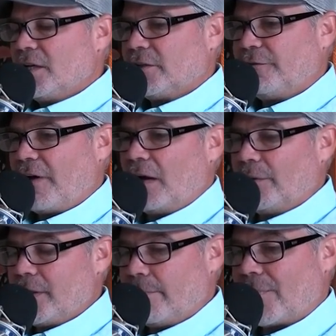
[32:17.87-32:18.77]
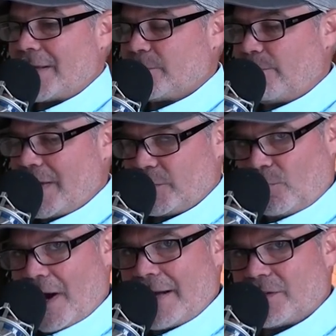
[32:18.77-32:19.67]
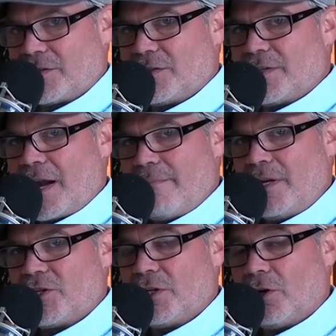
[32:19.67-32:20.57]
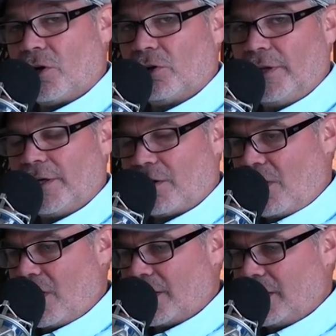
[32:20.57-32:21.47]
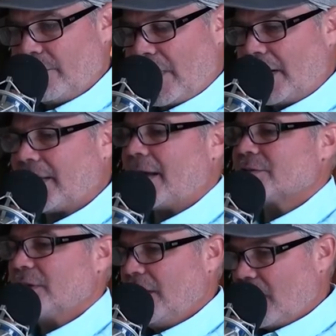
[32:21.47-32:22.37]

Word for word: to following the best practices that I mentioned earlier on in the podcast